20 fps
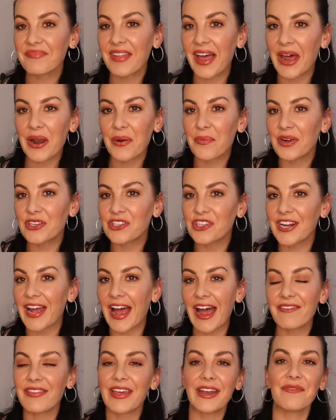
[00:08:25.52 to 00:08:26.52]
I don't want you to
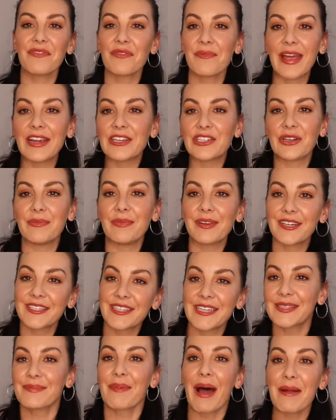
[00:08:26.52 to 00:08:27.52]
have that information, because
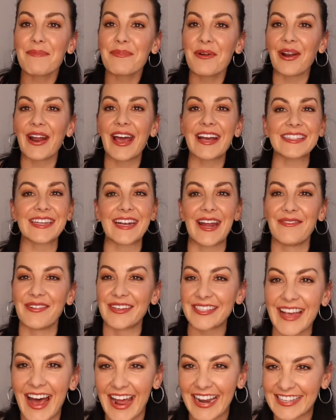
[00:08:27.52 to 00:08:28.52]
it's my product and I'm
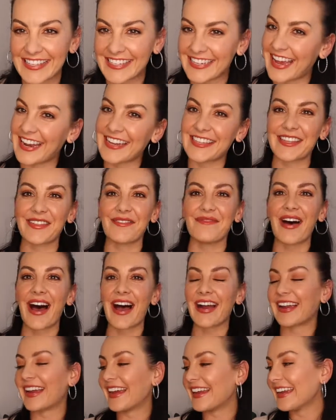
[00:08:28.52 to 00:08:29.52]
excited to get it to the
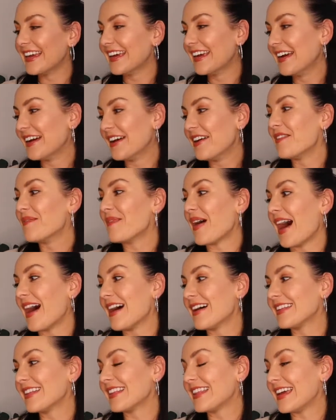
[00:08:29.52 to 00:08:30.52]
market.
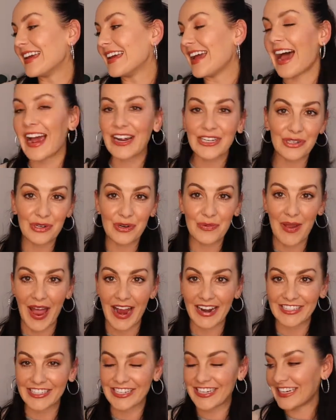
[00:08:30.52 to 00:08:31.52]
But the actual
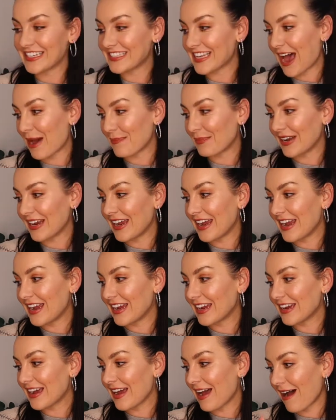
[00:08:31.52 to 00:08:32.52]
packaging is
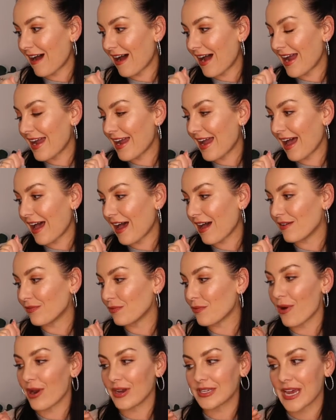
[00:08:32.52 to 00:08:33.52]
happening. I
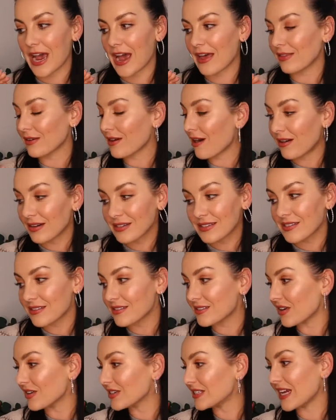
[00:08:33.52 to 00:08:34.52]
have worked out the costs
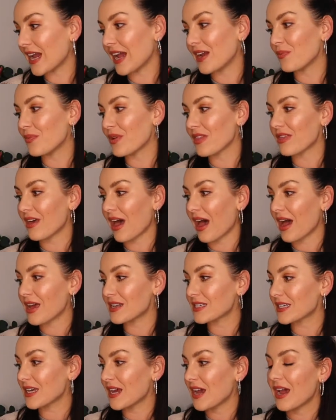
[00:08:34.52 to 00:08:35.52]
associated with
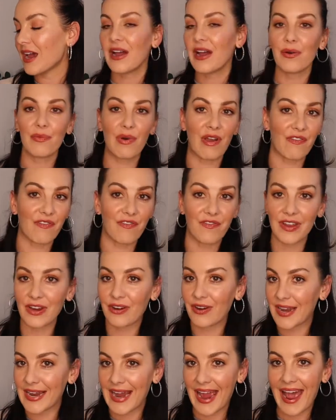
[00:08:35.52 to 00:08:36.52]
that. We're
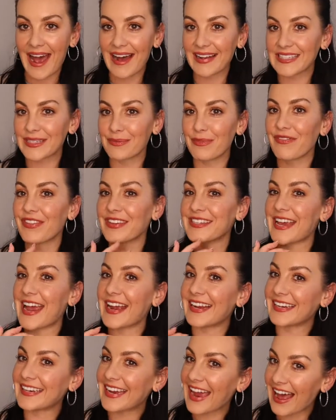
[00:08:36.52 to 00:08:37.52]
figuring out some of the
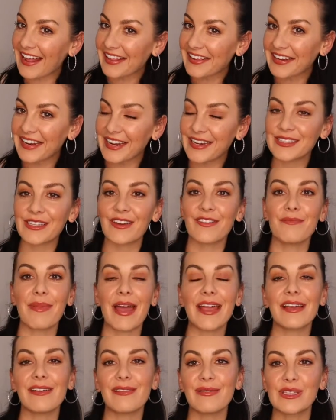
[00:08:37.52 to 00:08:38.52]
technicalities of
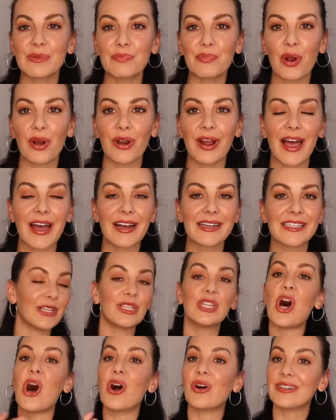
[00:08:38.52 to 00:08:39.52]
making this product
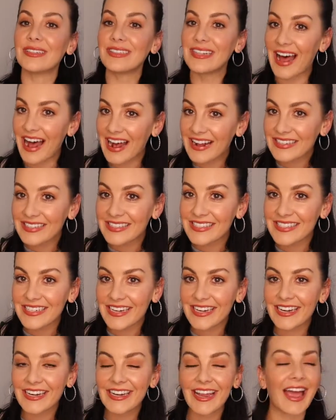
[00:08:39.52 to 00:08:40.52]
long
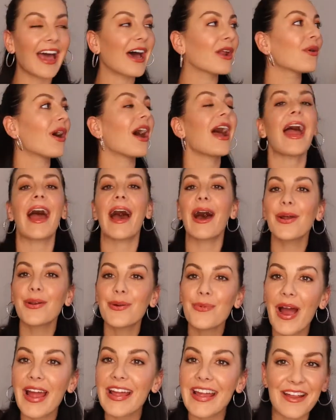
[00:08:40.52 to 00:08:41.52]
lasting. How do
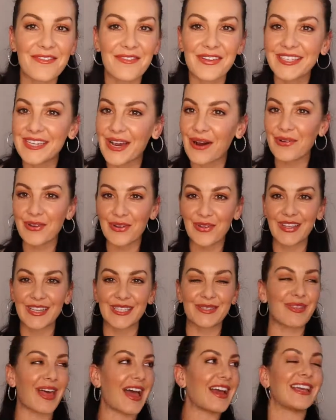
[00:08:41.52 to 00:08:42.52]
I even tell you
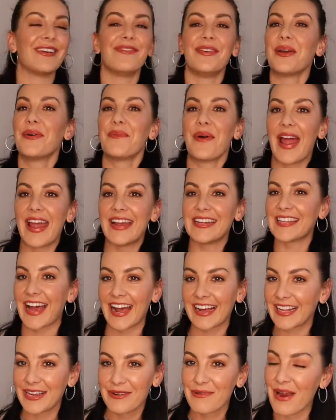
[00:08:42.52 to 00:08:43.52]
this without giving away
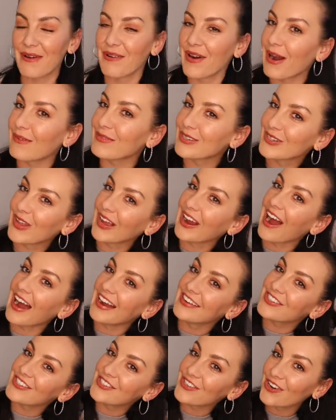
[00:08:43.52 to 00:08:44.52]
exactly where we're up to? Like,
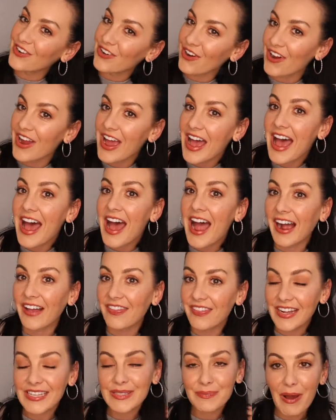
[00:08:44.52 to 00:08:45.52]
I just don't know.
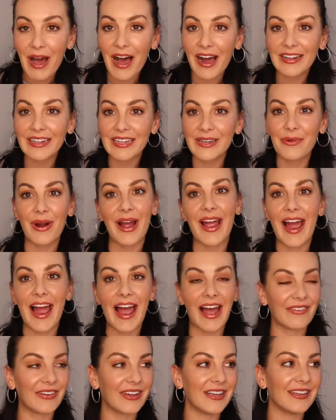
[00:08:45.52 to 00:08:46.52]
And that's partly why I
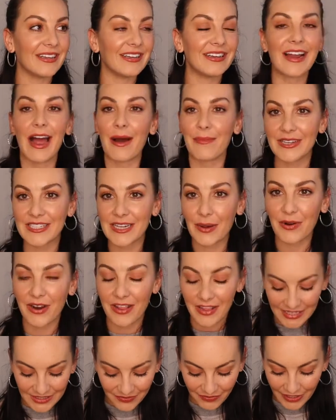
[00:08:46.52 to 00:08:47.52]
haven't come and done one of
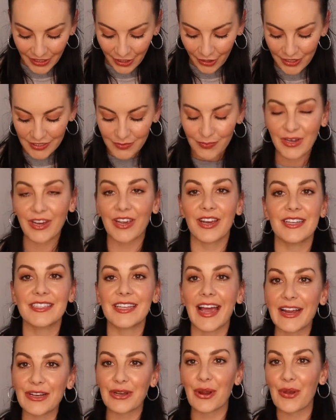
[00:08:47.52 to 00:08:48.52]
these videos, because
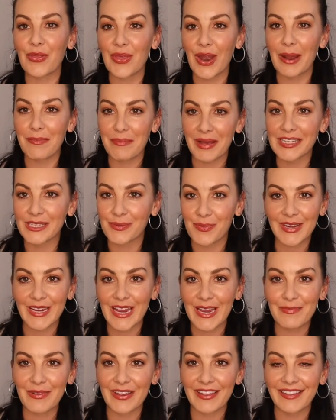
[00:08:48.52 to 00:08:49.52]
I know that I'm meant to be
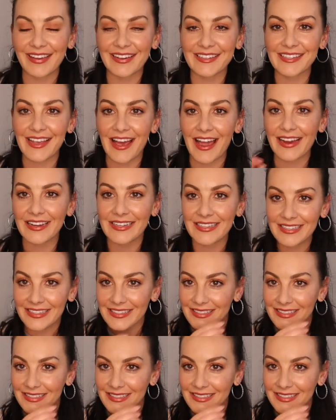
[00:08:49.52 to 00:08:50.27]
keeping things like